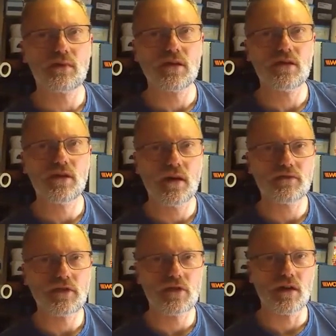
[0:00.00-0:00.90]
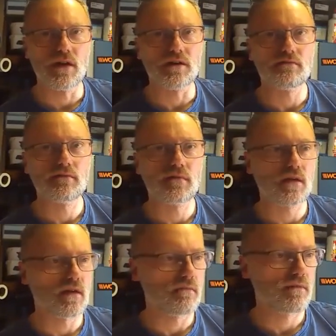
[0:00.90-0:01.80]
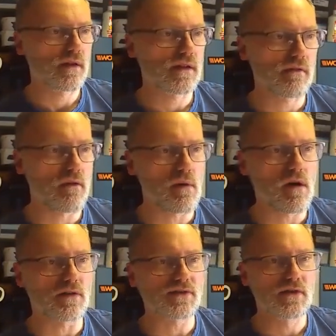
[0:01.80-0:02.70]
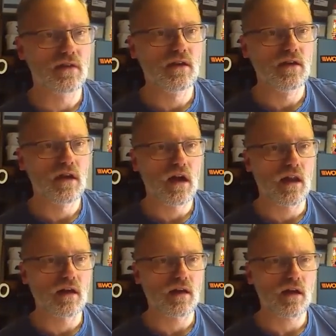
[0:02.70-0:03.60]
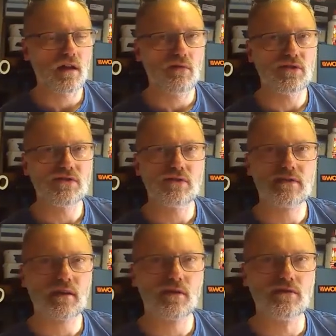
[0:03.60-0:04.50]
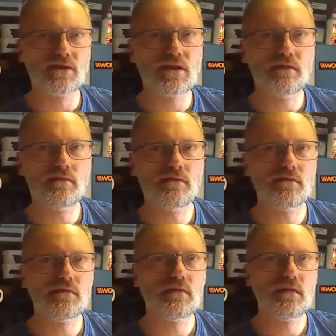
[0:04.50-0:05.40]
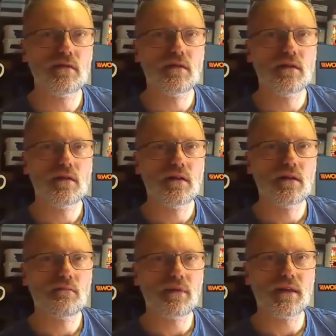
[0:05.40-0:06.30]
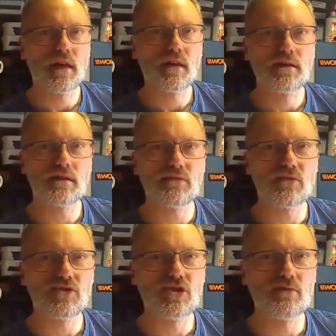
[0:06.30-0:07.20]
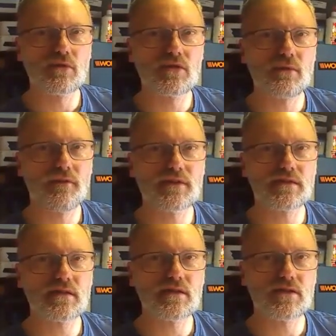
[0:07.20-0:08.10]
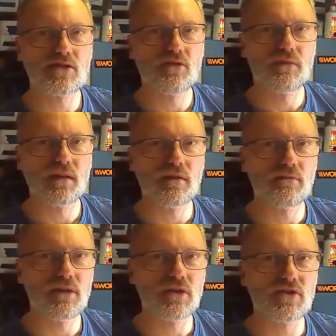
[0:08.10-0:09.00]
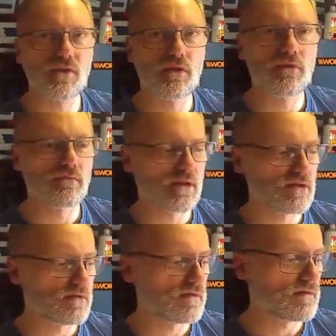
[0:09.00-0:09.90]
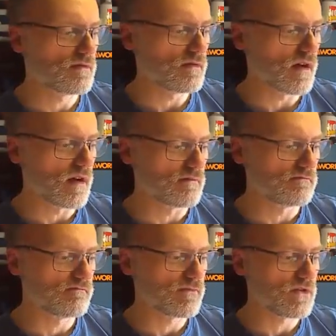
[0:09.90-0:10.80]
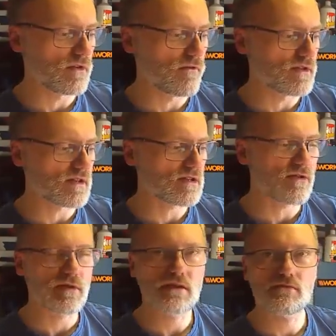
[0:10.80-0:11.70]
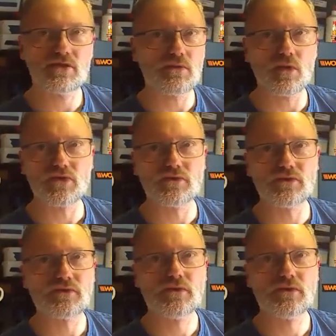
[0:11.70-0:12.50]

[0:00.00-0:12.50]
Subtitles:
After year 9, had to give up art, and I kind of wanted to do technology. But in the end, I ended up doing German because my physics teacher told me it'd be useful for my doing a physics degree, which it wasn't.